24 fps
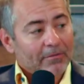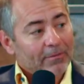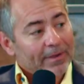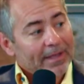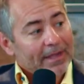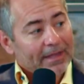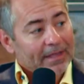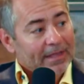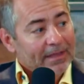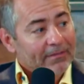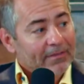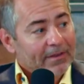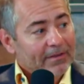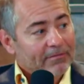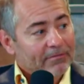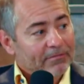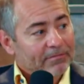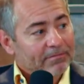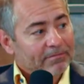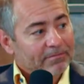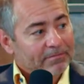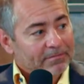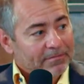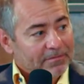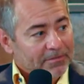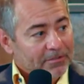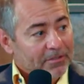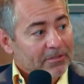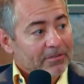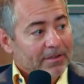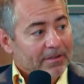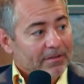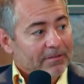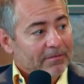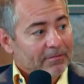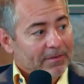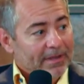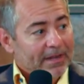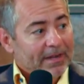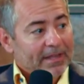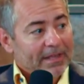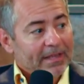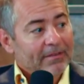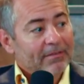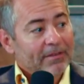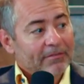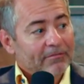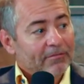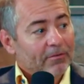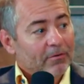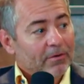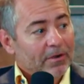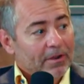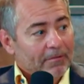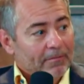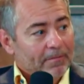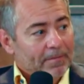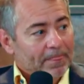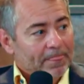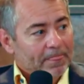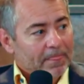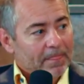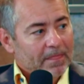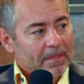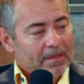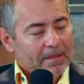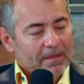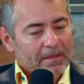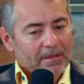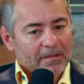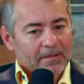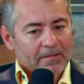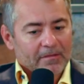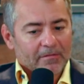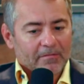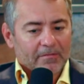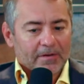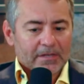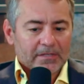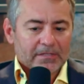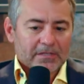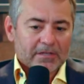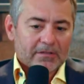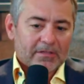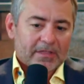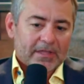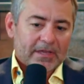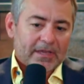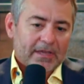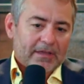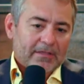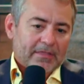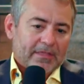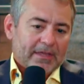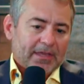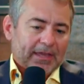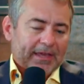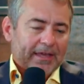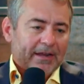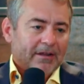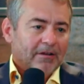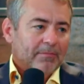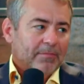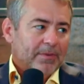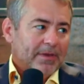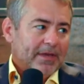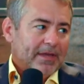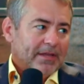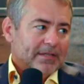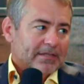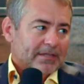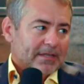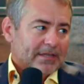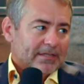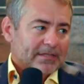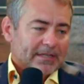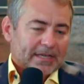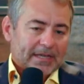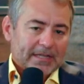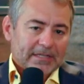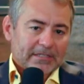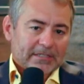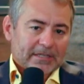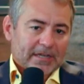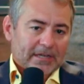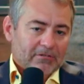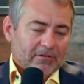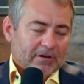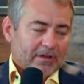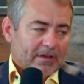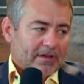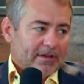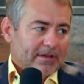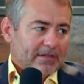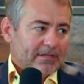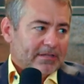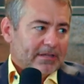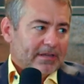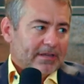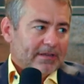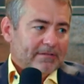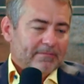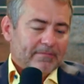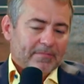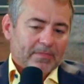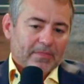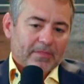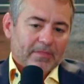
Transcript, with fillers: We got to give it to you. We got to give it for you. Mm. Right? So the the NO beads contains nitric oxide.